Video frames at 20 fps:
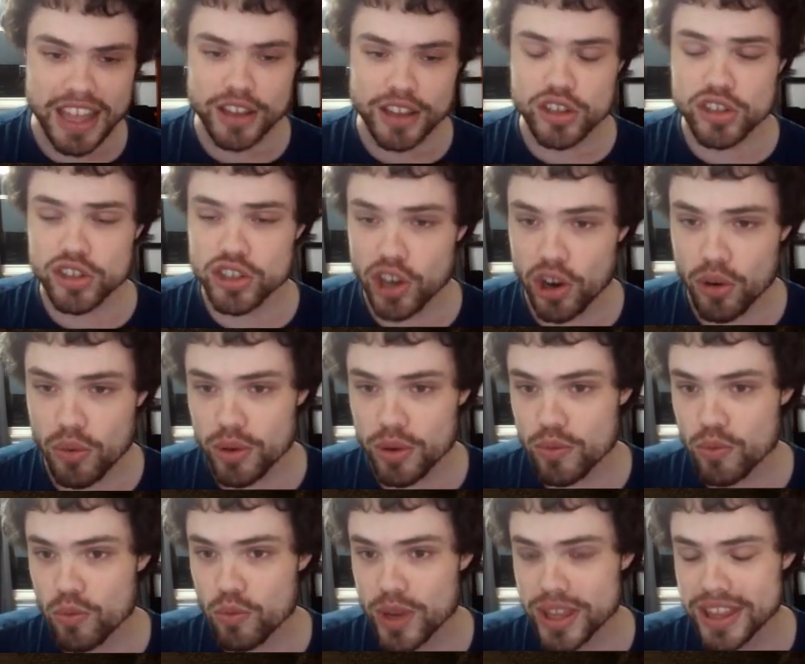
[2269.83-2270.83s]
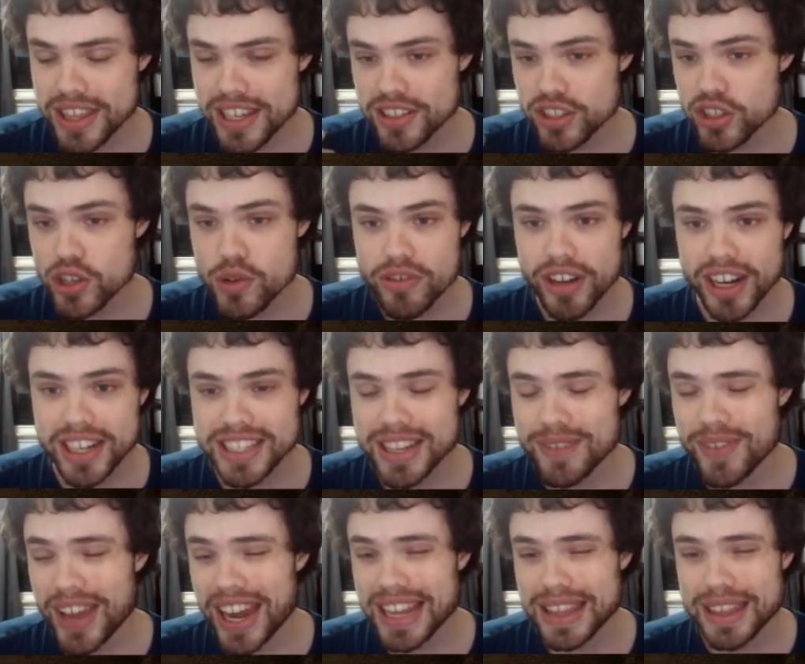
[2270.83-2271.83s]
So with this 2 credits,
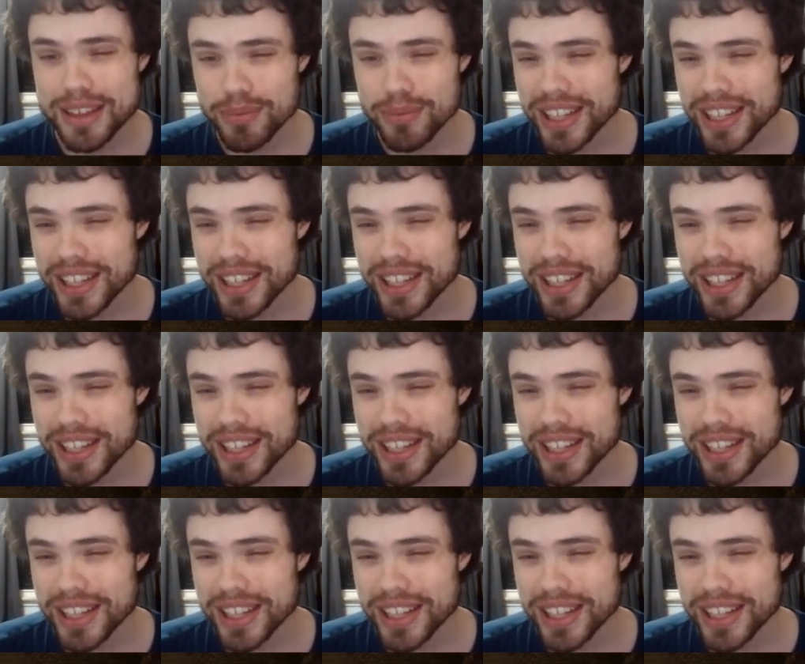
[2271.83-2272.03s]
give anything